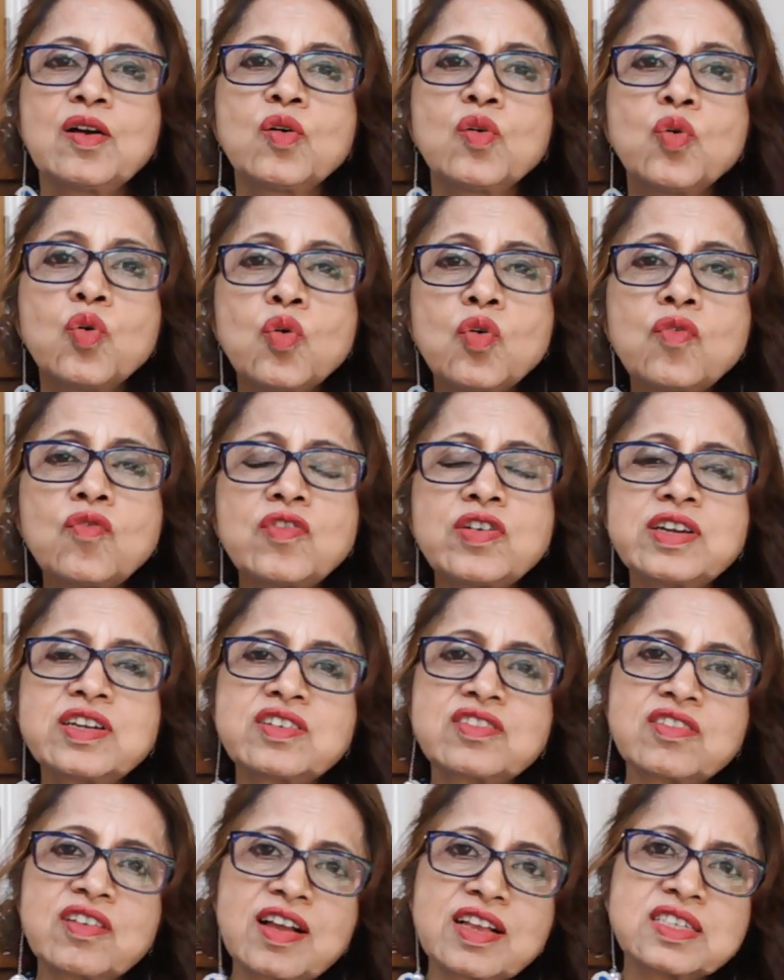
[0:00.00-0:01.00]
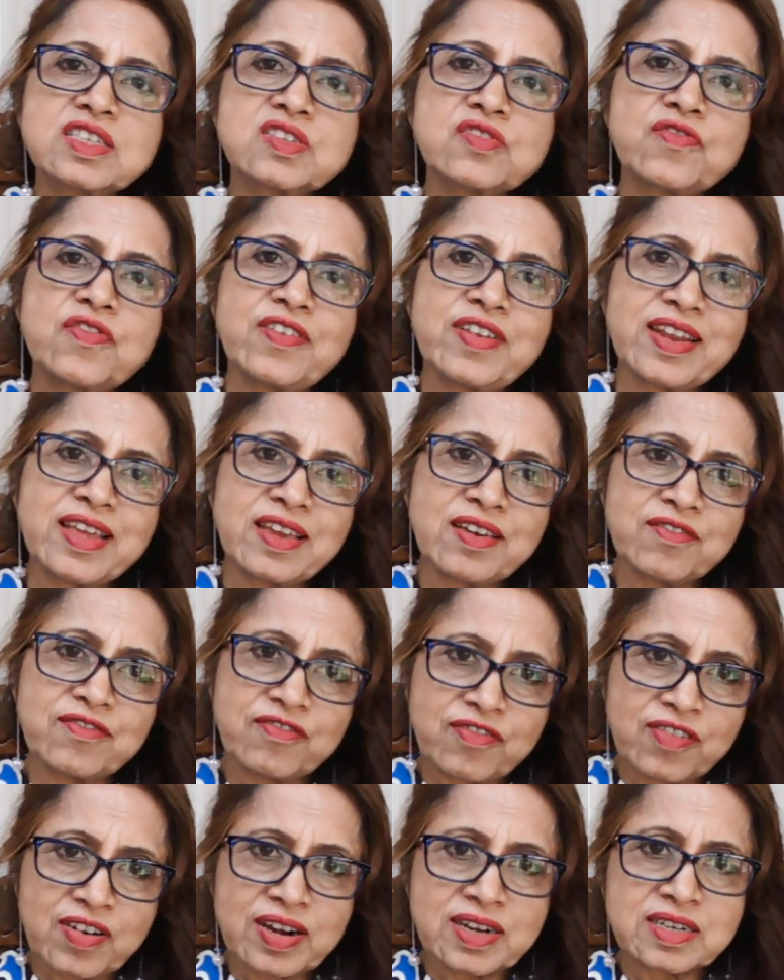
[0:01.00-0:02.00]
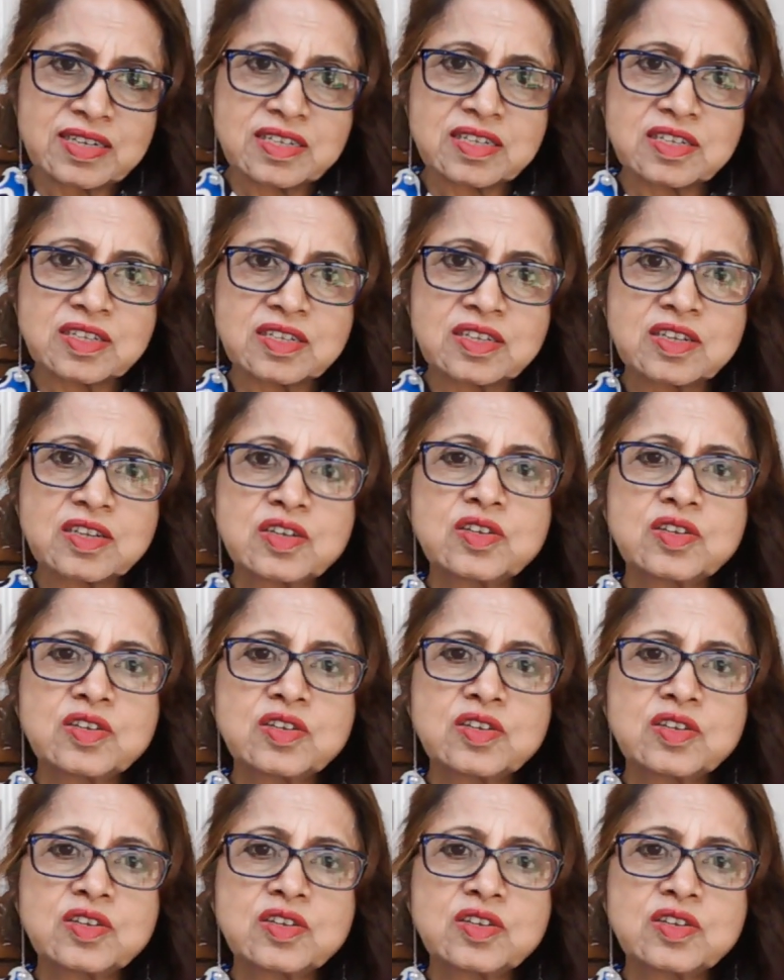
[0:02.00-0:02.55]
who were transferring funds